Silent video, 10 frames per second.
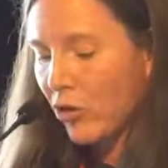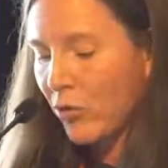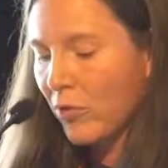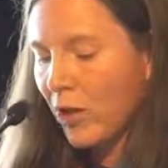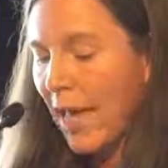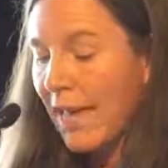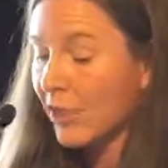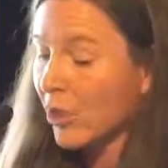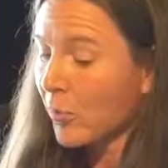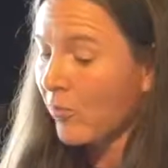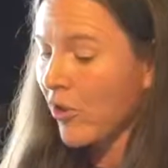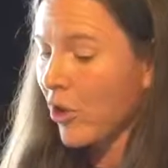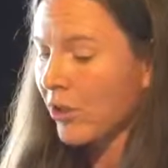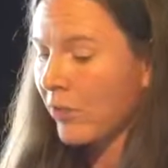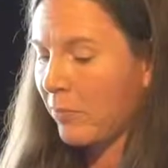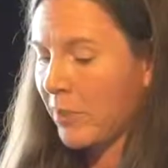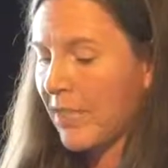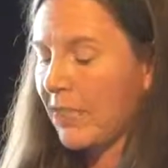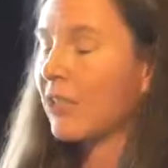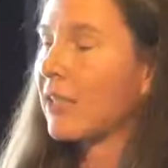humour has a subversive
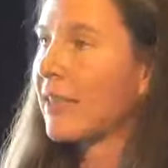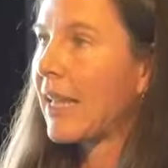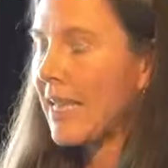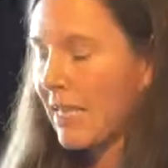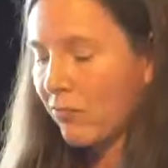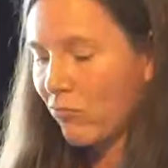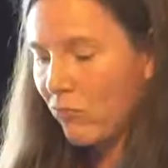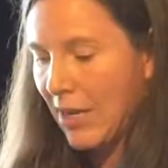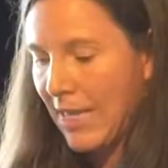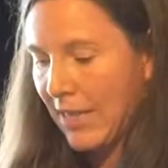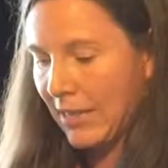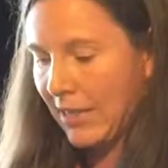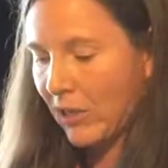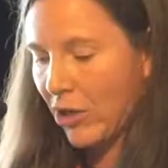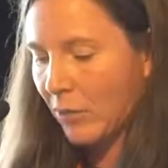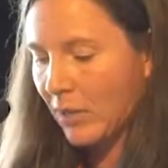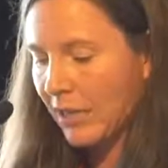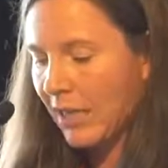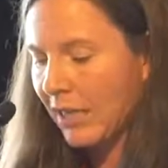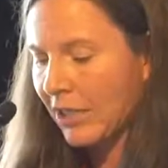potential in that it can weaken the
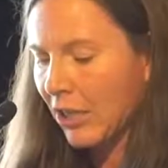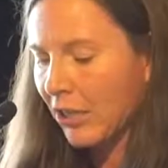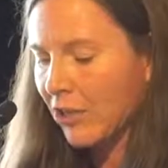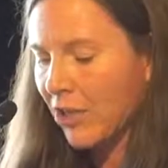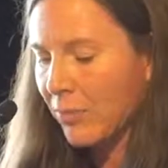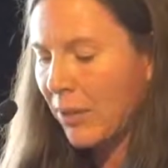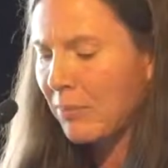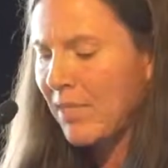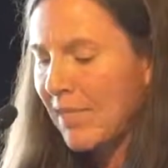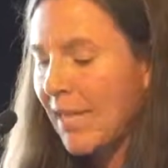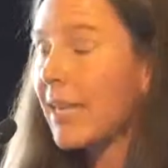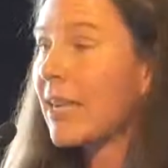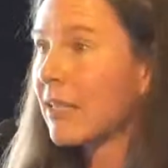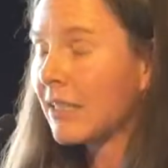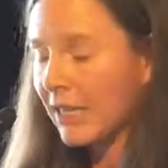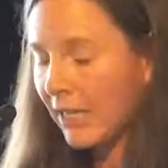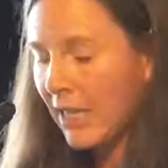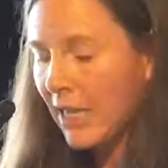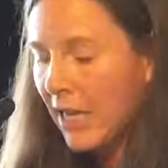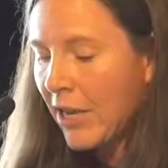dominant ideology by meticulously